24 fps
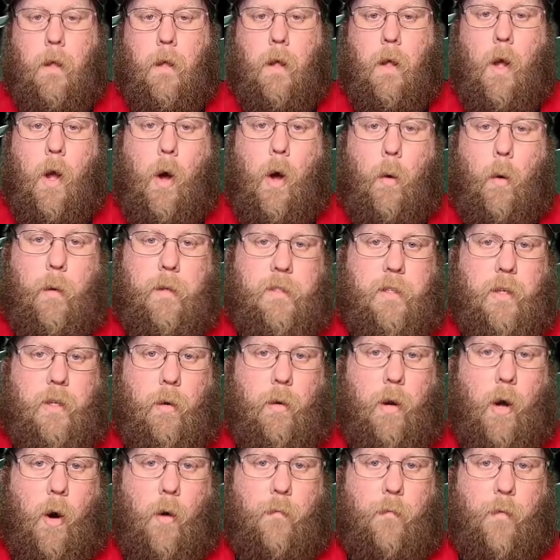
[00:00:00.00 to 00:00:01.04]
What's going
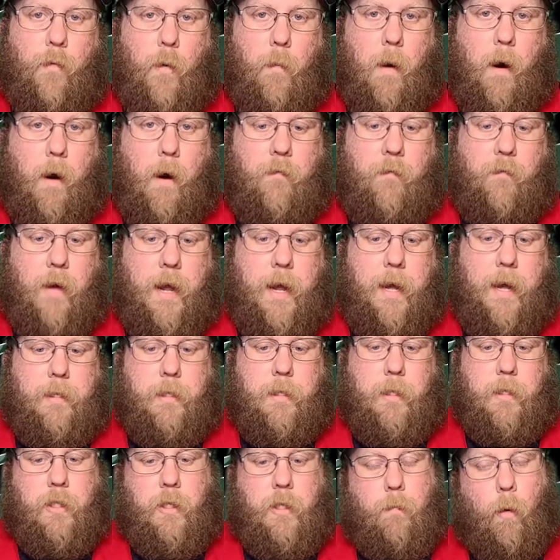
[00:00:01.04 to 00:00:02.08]
on, football fans?
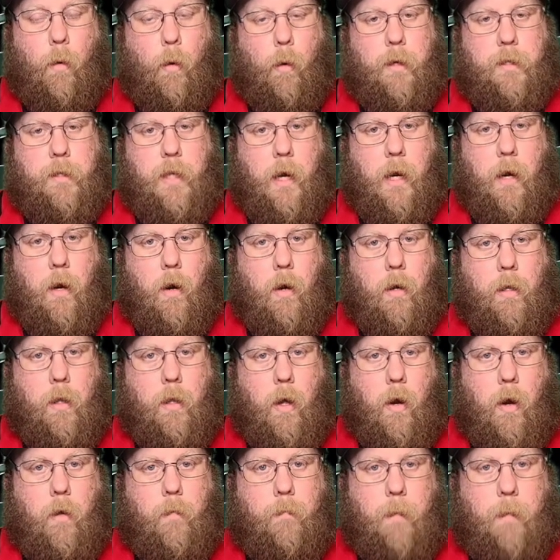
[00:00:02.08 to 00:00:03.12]
It's your boy J.R.
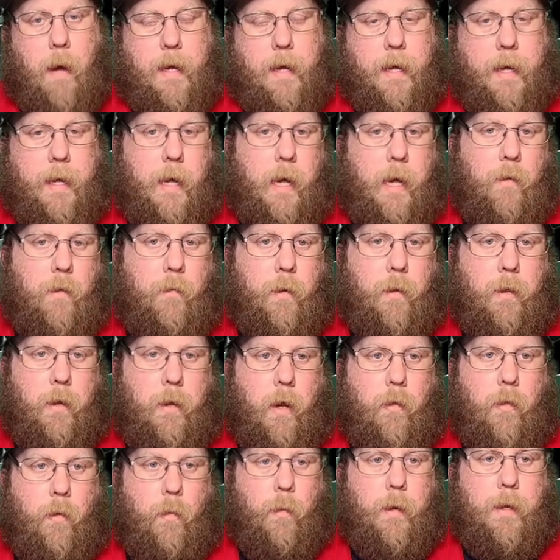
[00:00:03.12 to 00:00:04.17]
Clark back again with
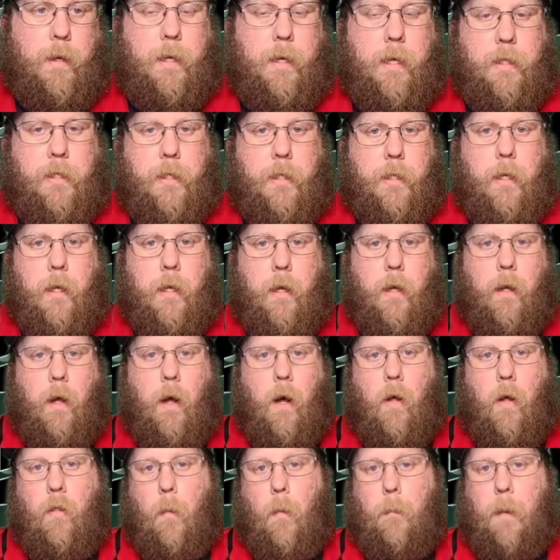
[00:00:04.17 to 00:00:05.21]
another rendition
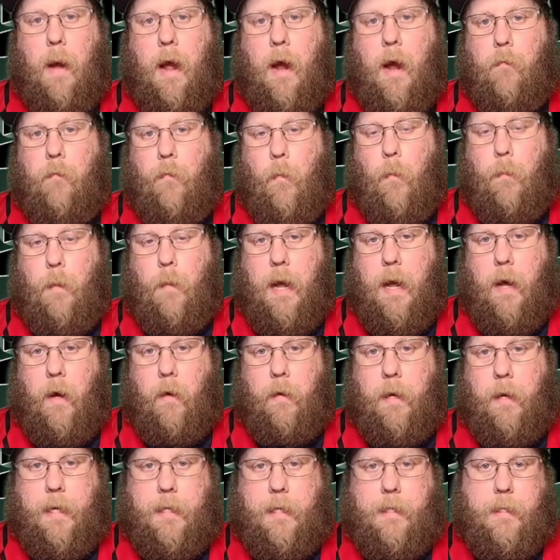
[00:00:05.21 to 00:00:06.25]
of the Pound for Pound
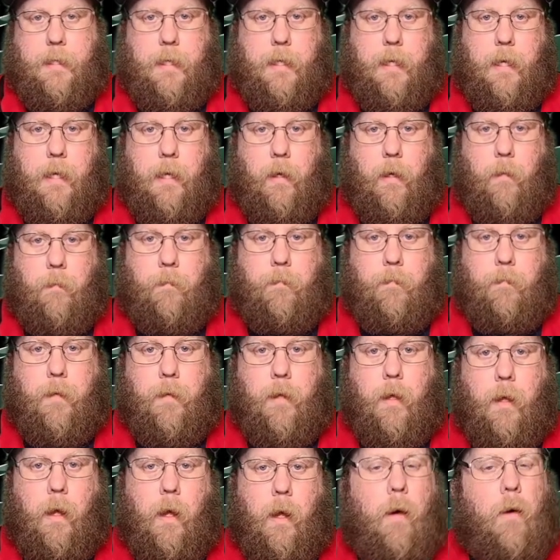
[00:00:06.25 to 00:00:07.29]
ATL
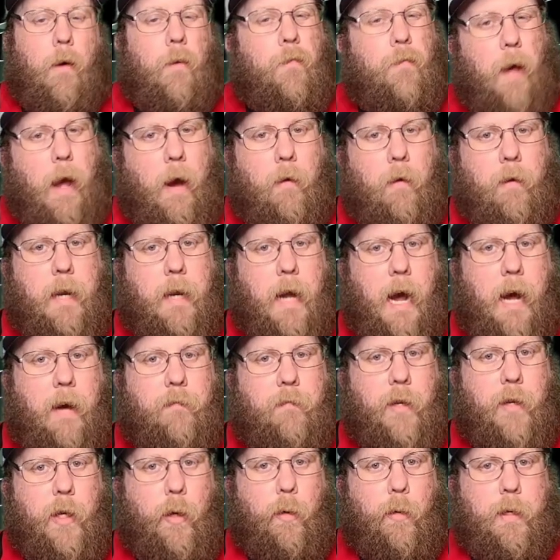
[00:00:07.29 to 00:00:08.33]
Falcon Eye
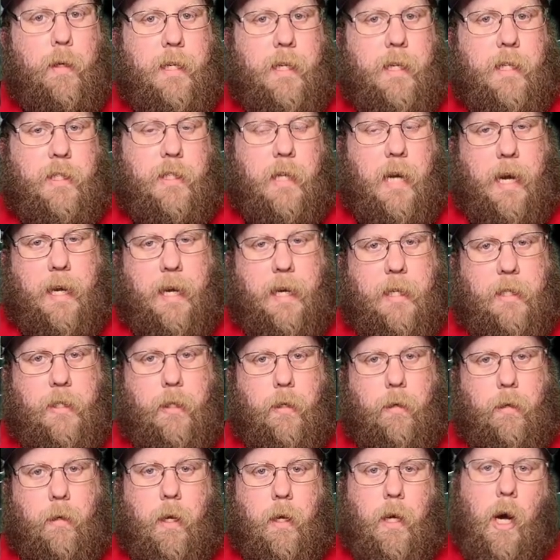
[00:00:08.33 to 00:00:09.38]
View edition, I guess you
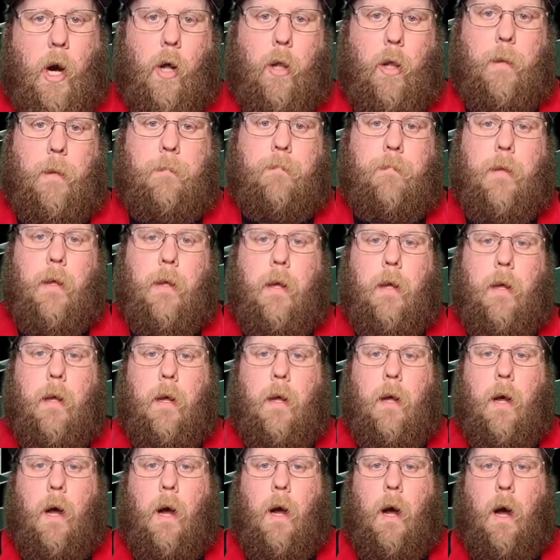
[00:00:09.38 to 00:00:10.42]
could call it.
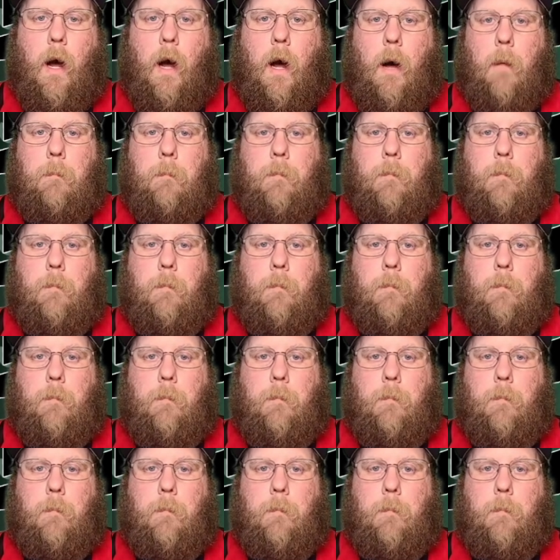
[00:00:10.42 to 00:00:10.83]
I'm